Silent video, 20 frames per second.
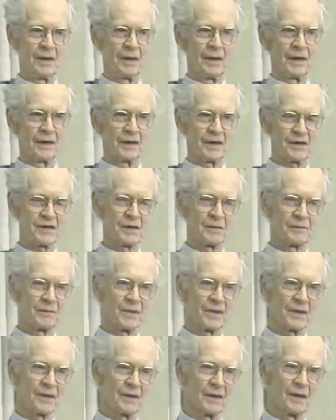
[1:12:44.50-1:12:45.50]
it isn't
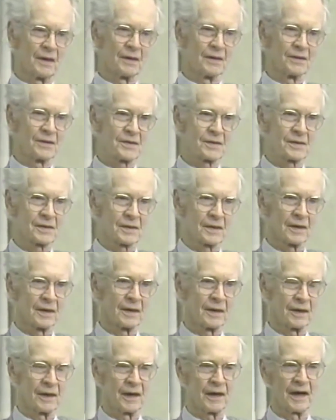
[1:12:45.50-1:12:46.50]
because
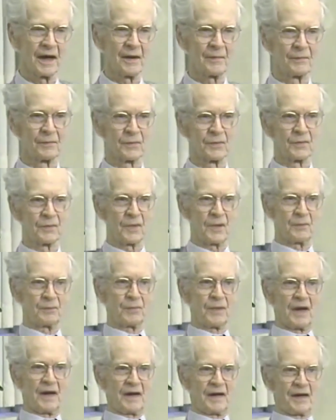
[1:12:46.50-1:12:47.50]
uh, I'm
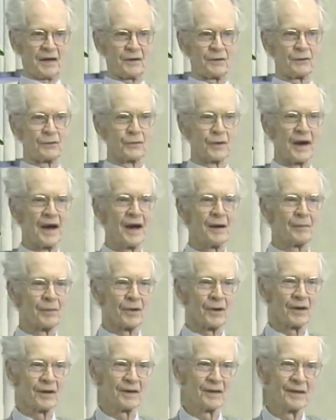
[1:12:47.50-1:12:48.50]
applying
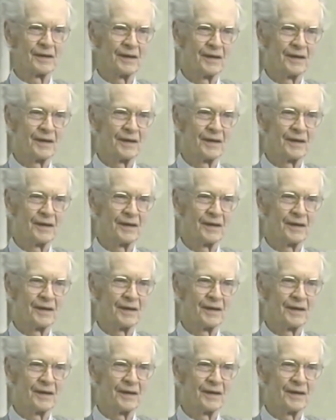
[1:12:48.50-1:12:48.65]
grammar,